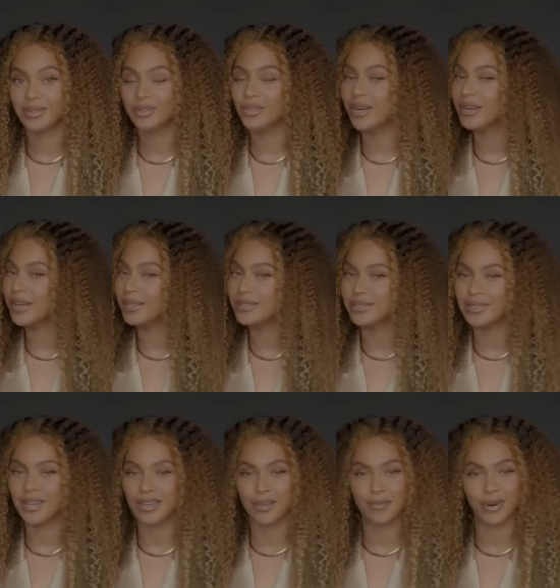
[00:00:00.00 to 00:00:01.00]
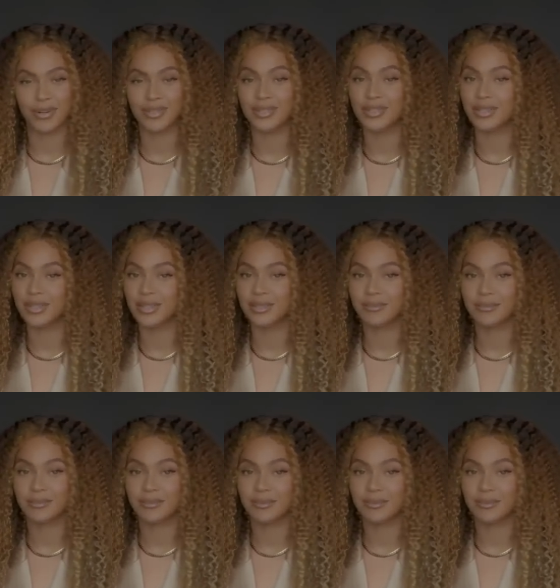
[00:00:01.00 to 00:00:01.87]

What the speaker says: Try not to take it personally.